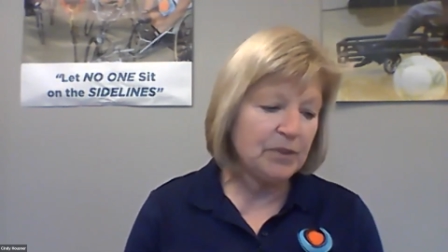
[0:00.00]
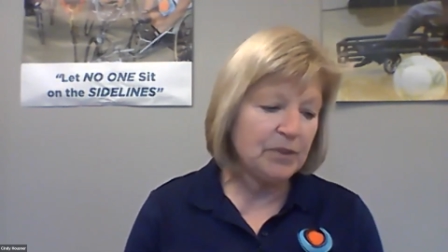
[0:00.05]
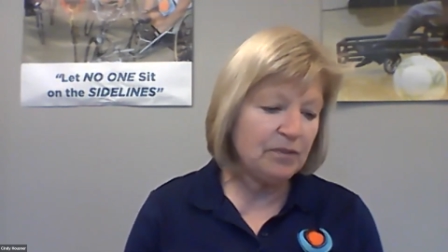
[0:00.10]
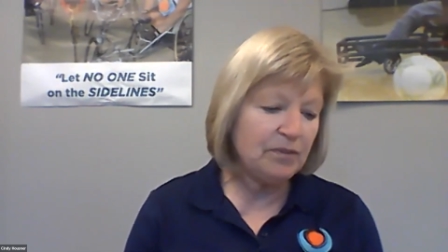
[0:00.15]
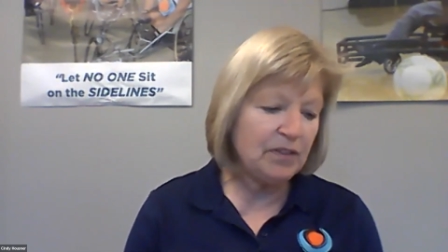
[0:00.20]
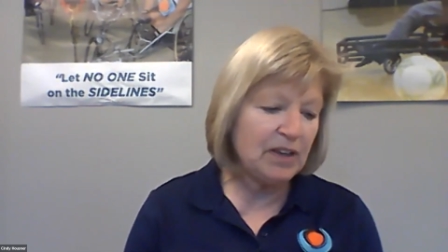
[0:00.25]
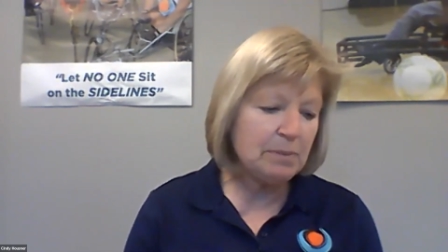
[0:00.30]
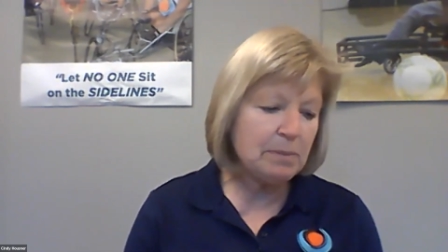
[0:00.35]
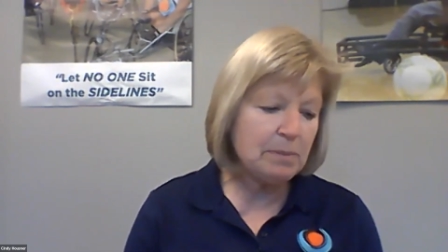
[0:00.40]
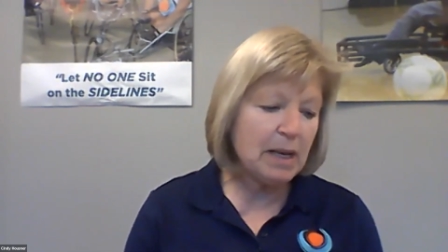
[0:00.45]

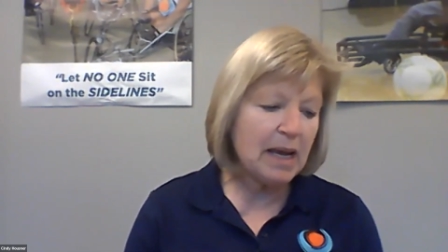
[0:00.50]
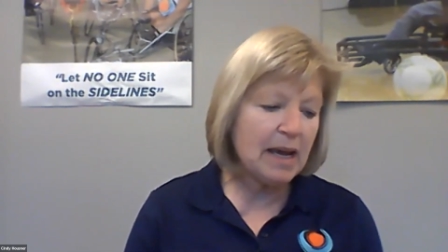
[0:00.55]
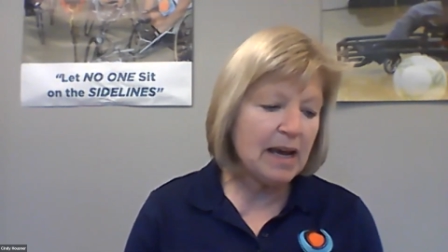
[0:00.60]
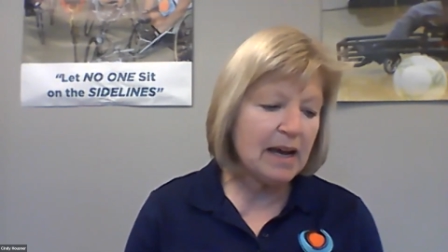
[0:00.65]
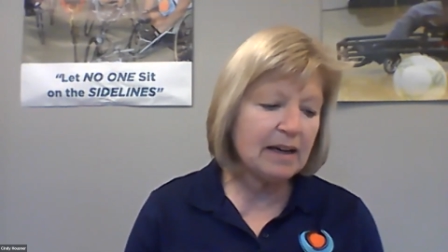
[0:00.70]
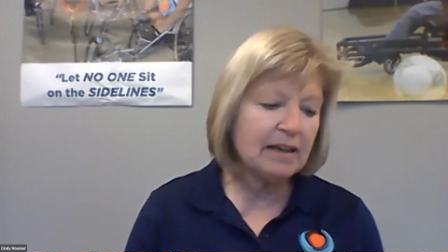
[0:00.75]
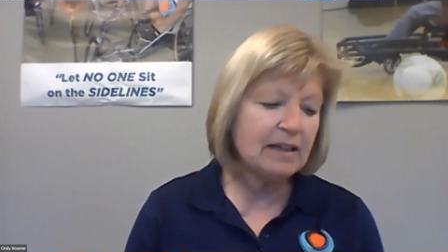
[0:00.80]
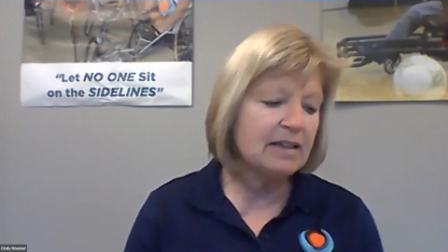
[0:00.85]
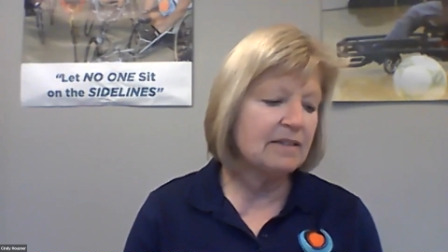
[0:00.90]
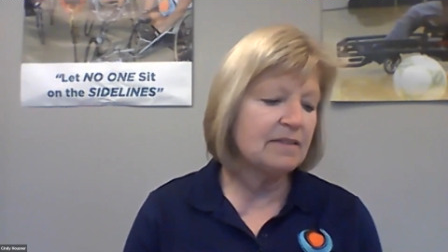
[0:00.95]

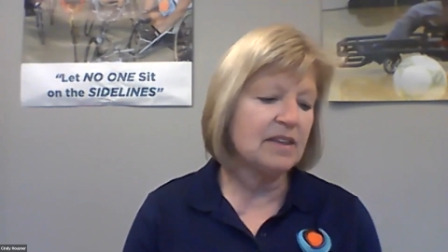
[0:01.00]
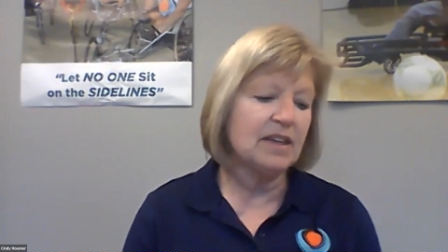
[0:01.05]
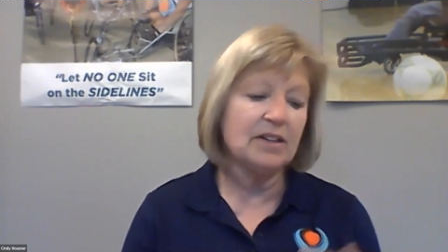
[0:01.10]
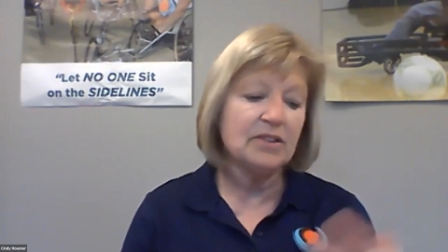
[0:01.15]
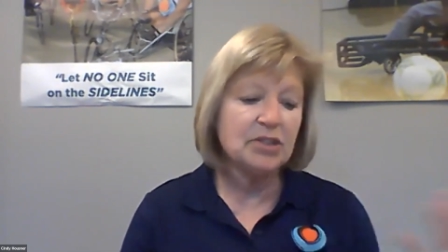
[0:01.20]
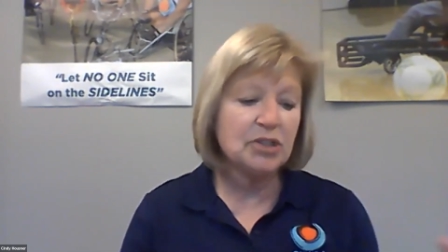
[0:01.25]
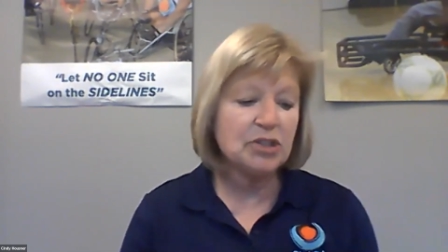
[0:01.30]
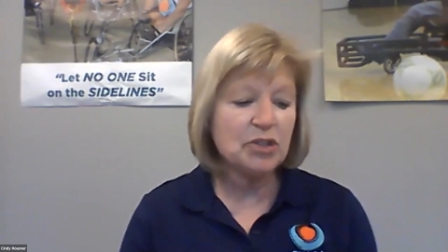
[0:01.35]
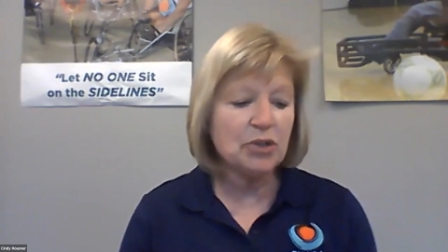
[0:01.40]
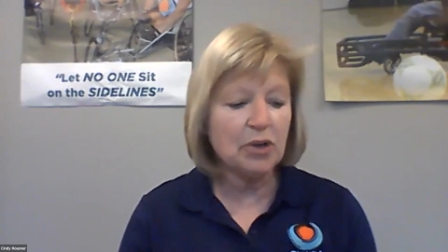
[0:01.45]
feedback, their
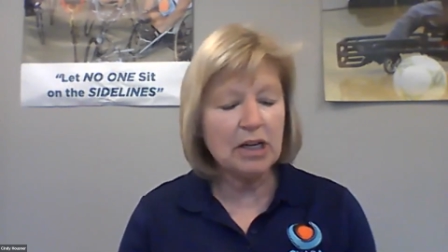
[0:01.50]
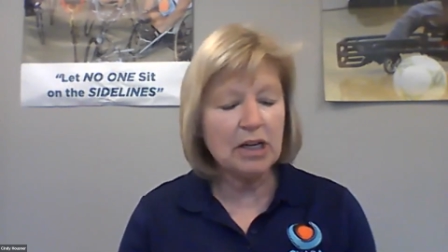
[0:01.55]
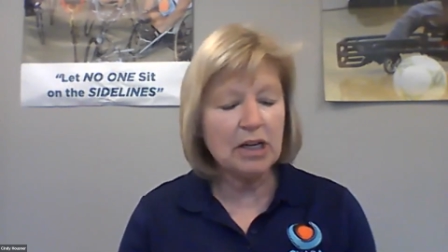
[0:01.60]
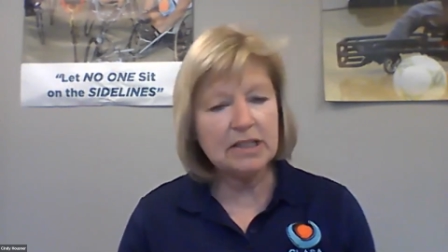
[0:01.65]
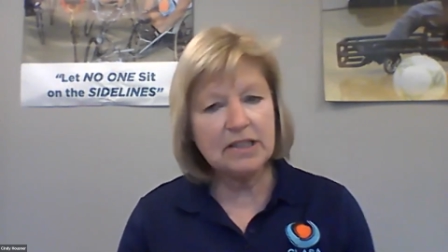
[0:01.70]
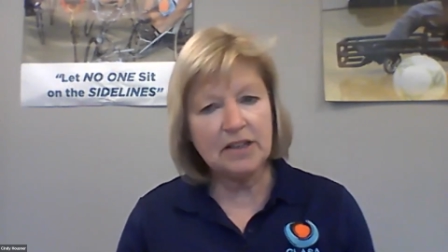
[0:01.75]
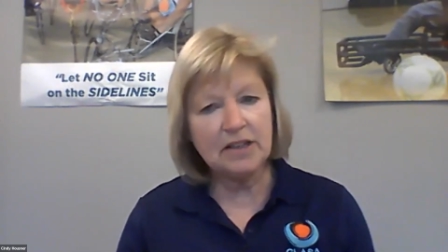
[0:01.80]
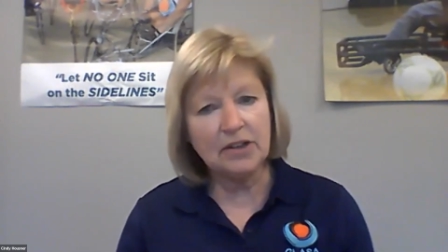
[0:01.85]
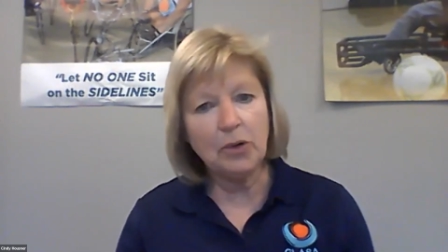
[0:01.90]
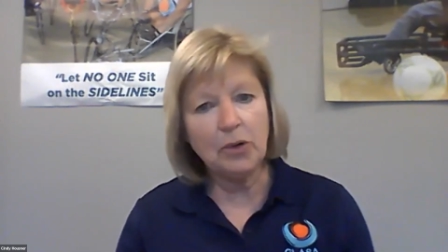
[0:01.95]

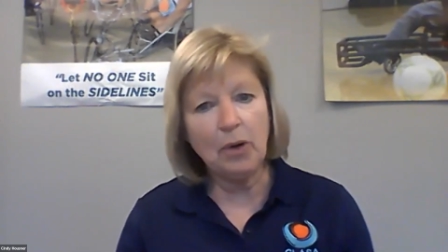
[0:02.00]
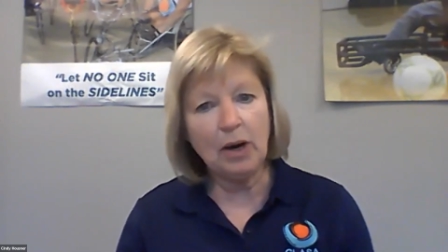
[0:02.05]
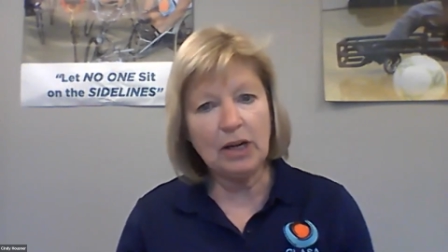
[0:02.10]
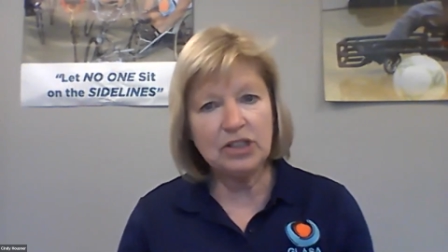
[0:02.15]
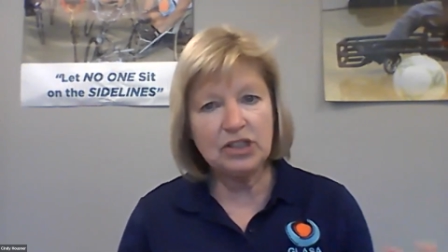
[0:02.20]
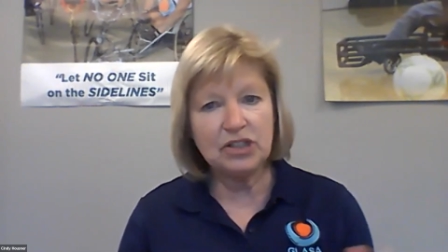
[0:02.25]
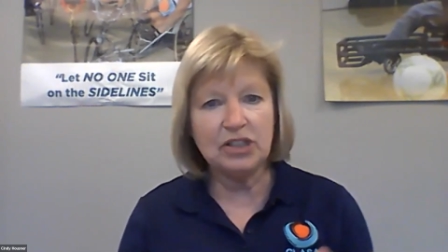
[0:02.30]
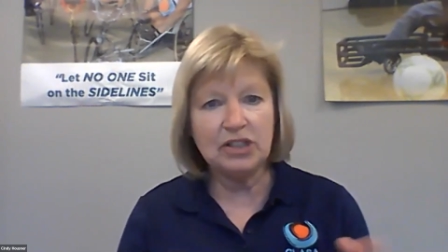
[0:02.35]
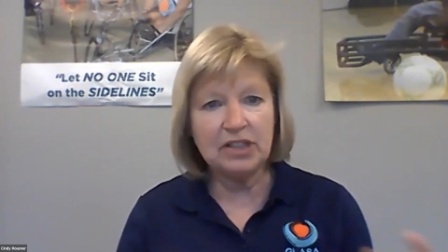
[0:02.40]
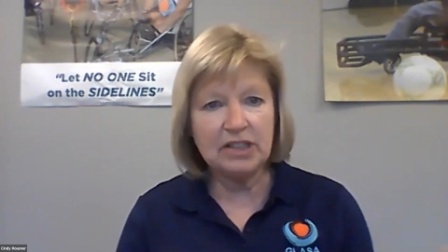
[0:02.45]
stories, their
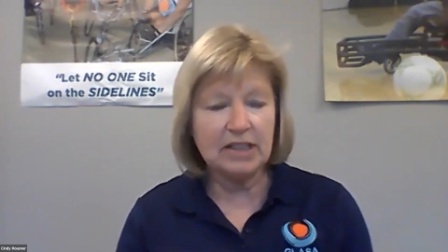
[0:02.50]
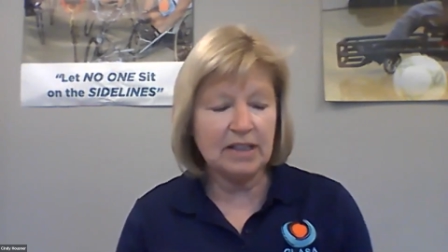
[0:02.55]
questions,